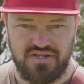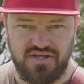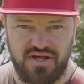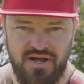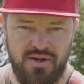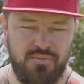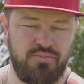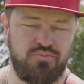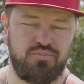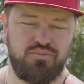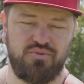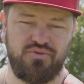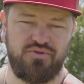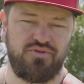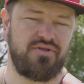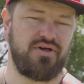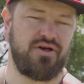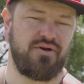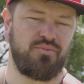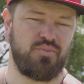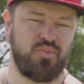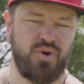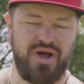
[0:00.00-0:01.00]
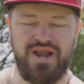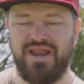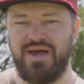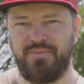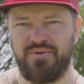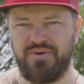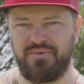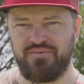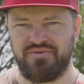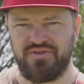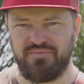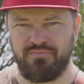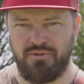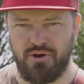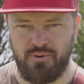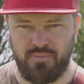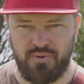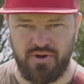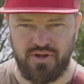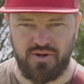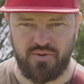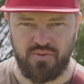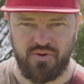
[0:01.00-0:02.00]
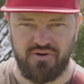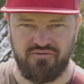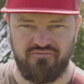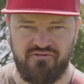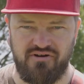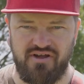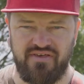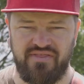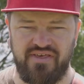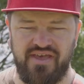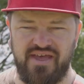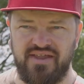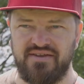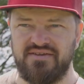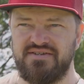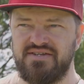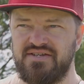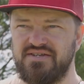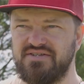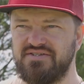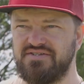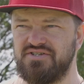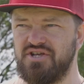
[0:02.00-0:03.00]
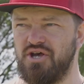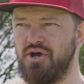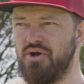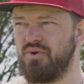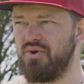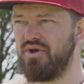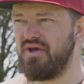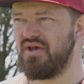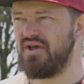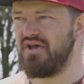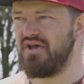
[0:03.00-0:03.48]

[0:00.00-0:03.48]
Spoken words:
I'm well happy with the motorbike one right at the end. So